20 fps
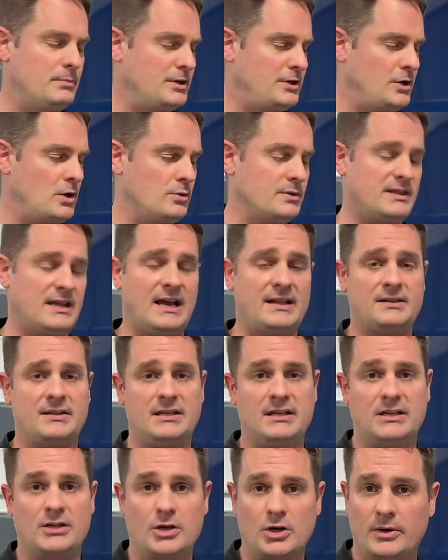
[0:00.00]
But note that
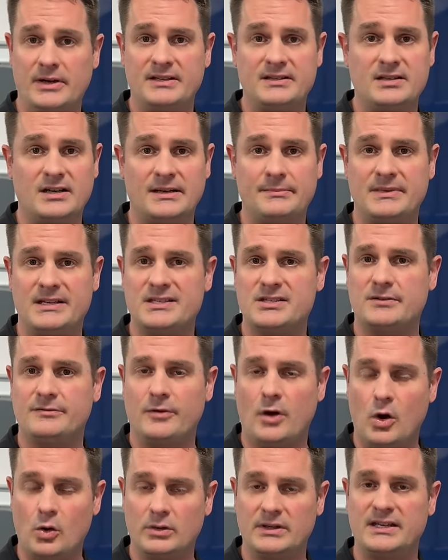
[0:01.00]
the curing time is of
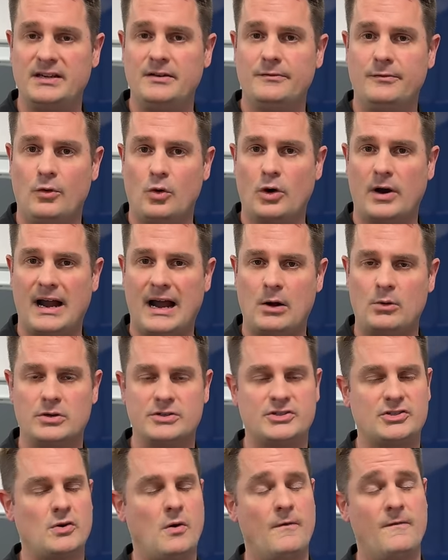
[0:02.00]
only 4
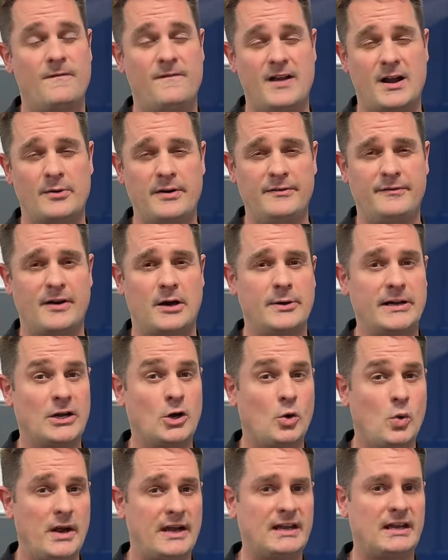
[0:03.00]
hours, so very, very
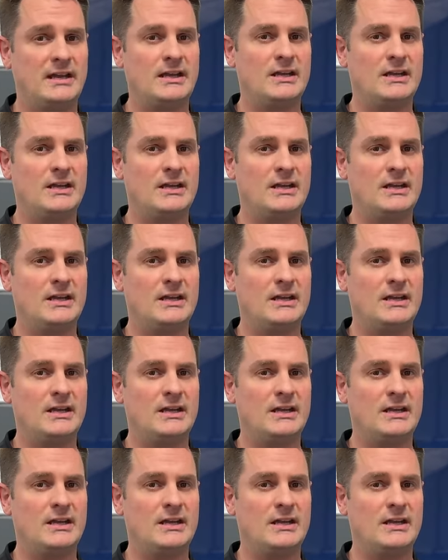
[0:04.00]
quick